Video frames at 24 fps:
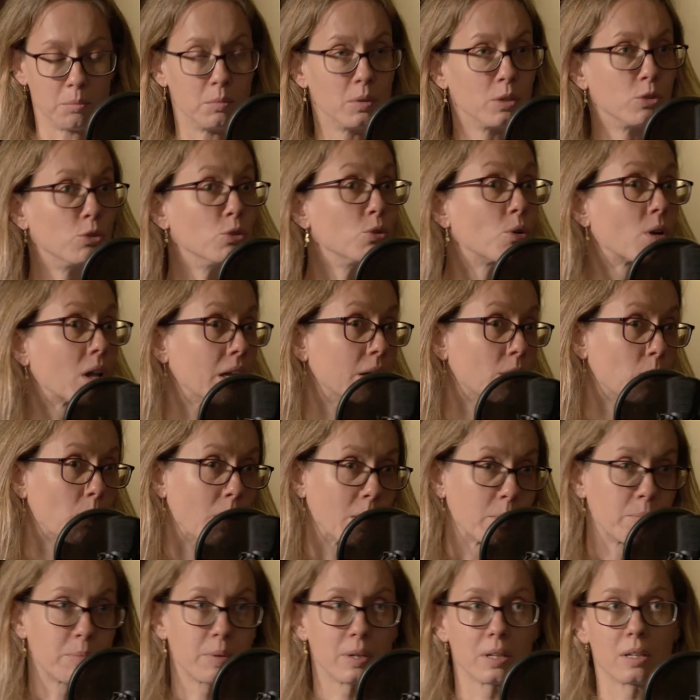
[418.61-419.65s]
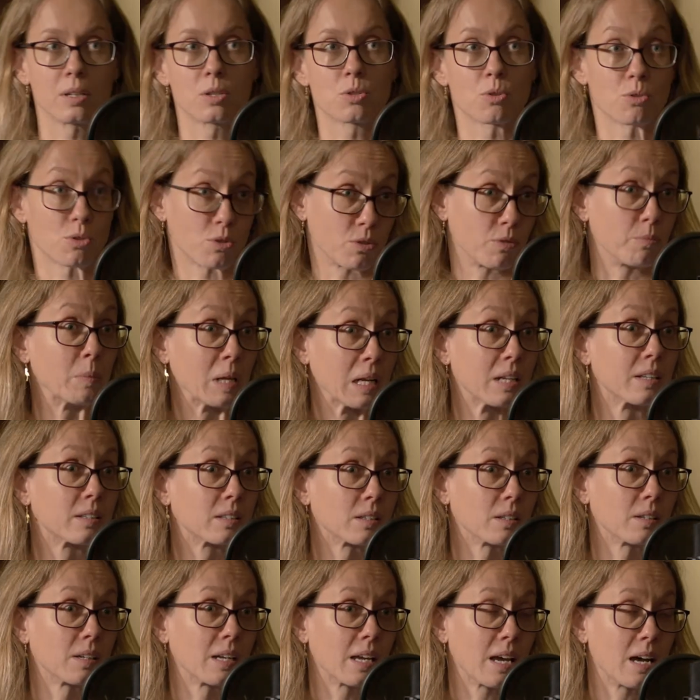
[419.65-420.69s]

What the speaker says: nuclear weapons or sort of military